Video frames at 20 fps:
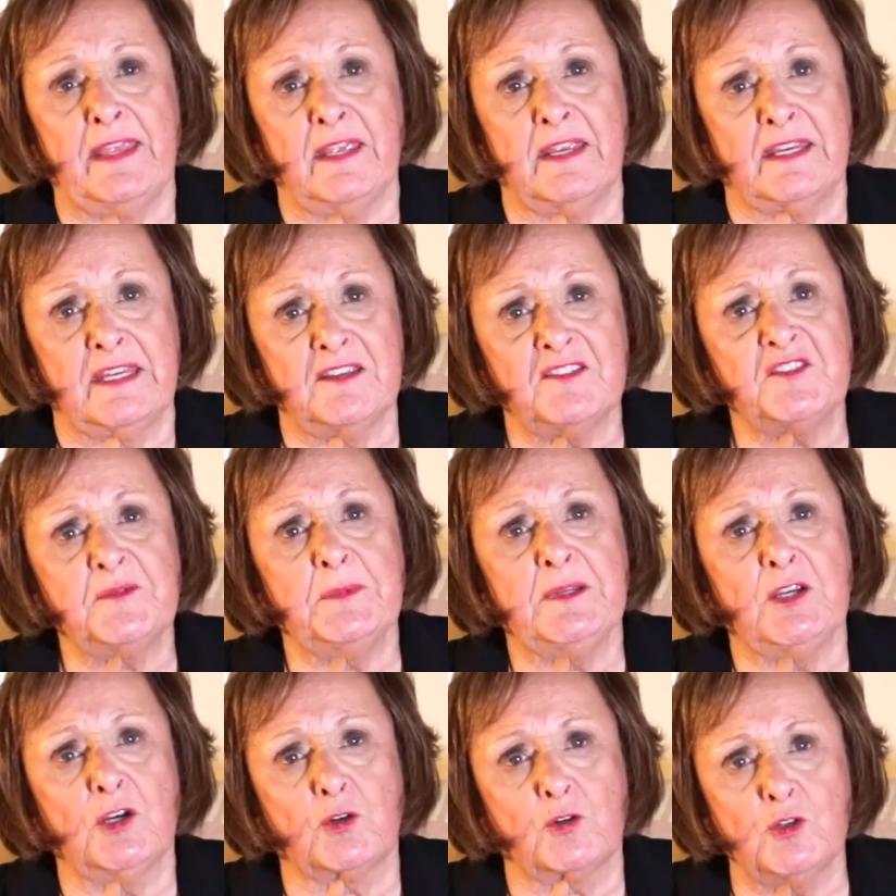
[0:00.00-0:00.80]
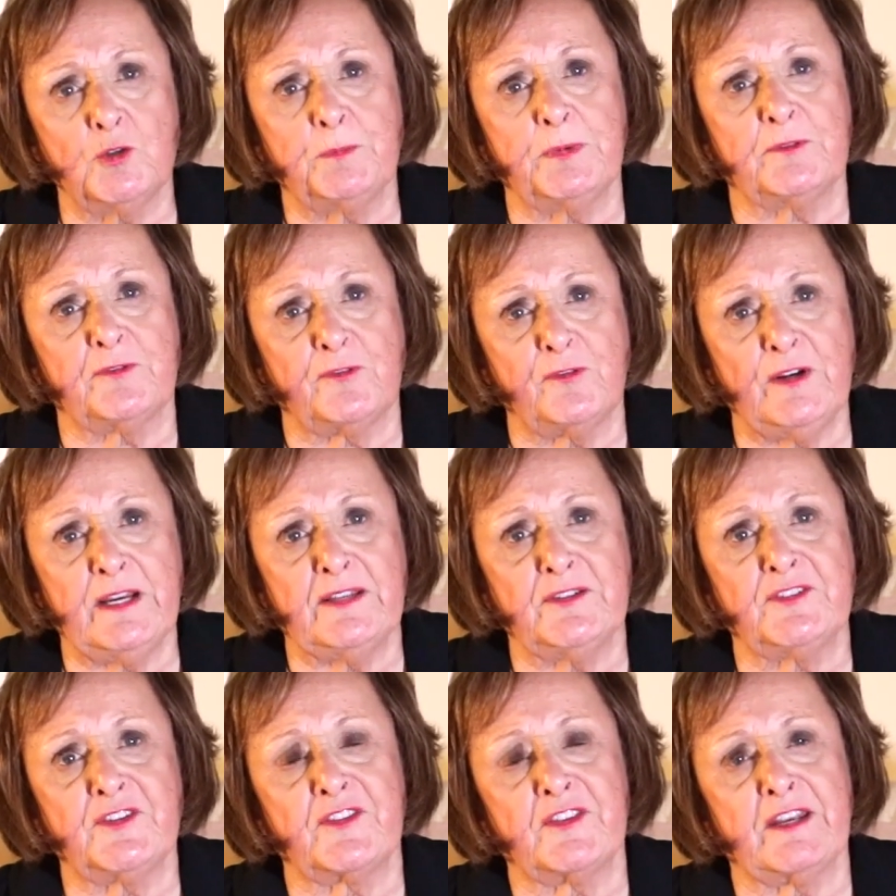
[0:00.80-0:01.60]
it gives me a group of
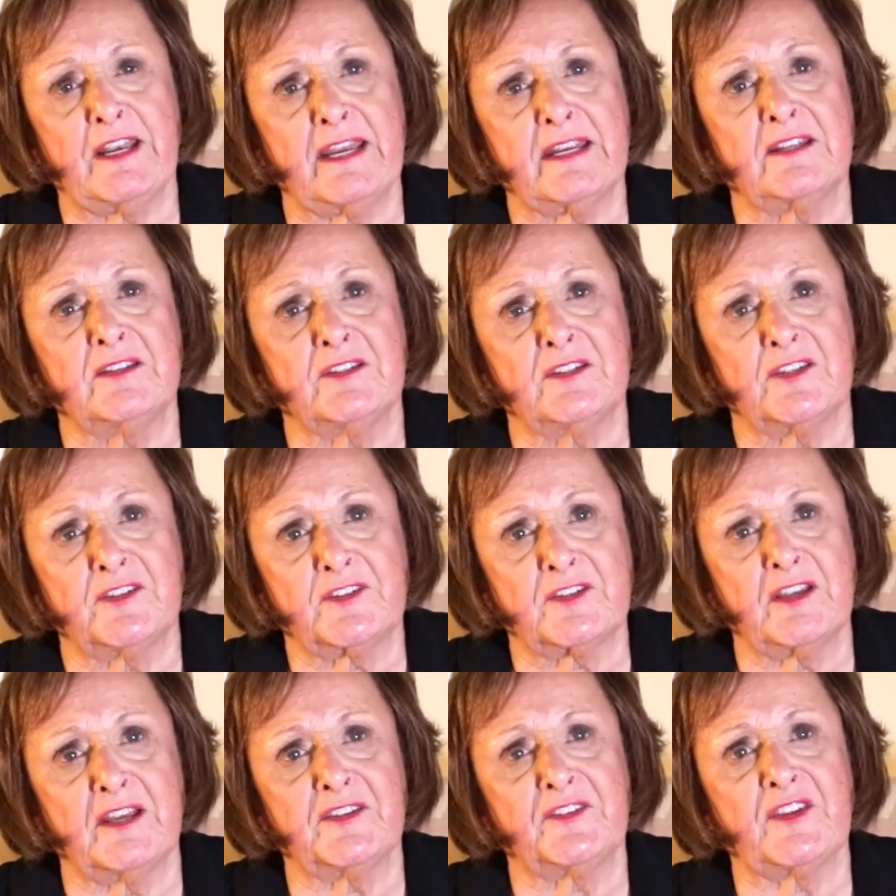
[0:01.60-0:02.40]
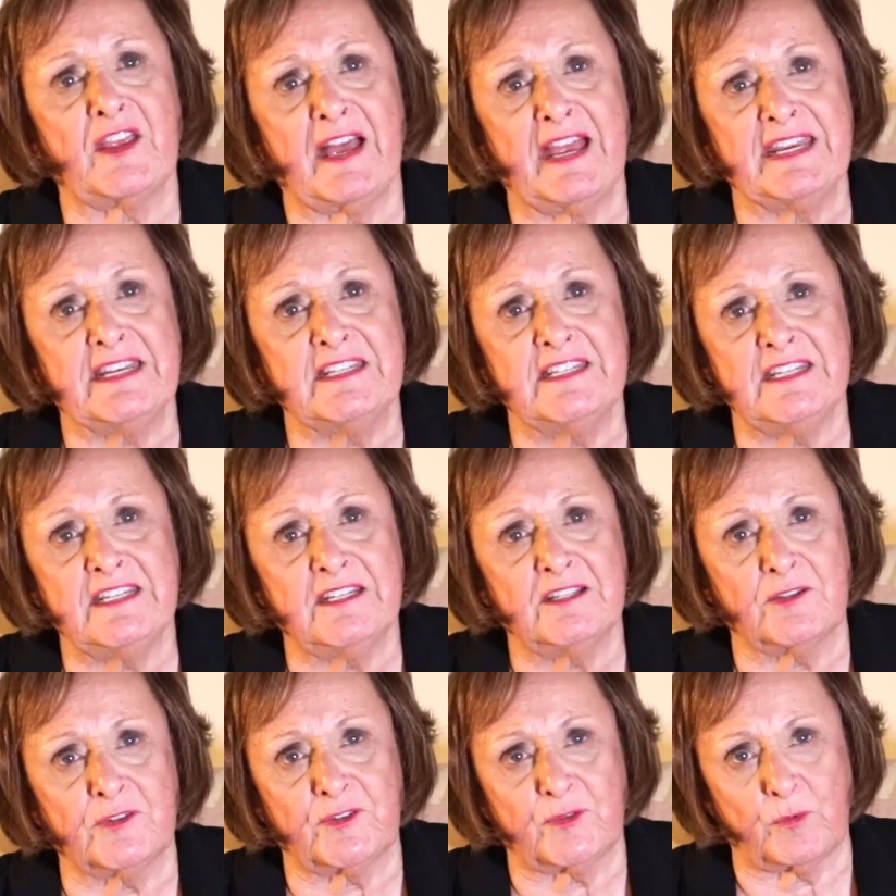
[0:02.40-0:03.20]
friends that I can discuss
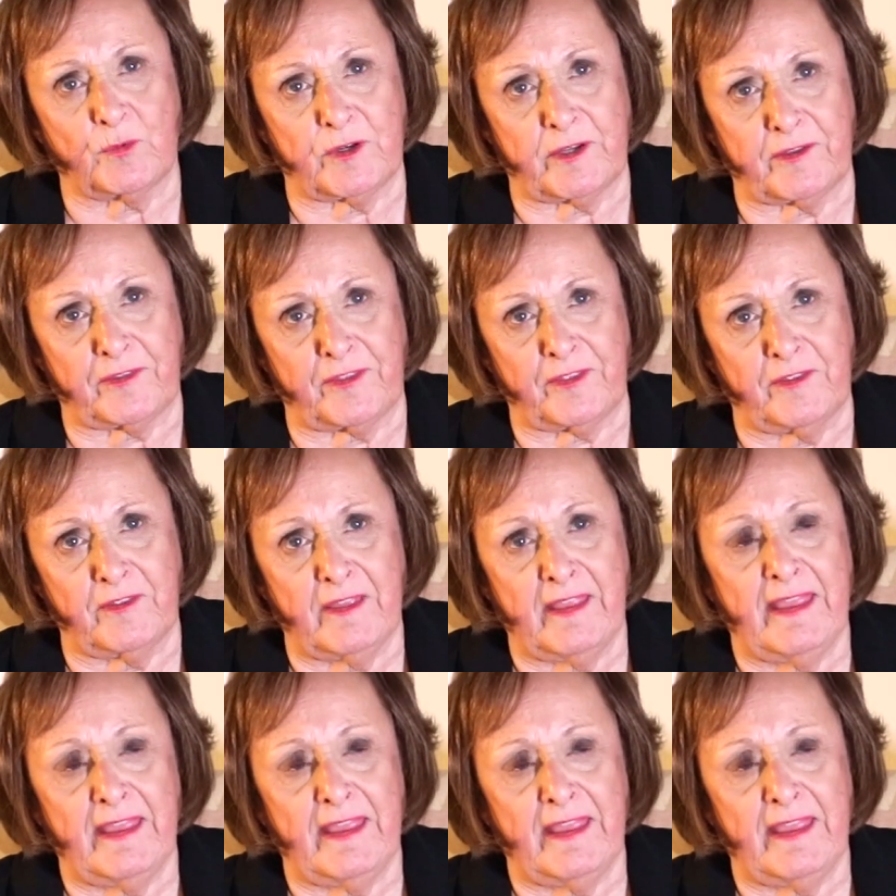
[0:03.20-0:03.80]
ideas with,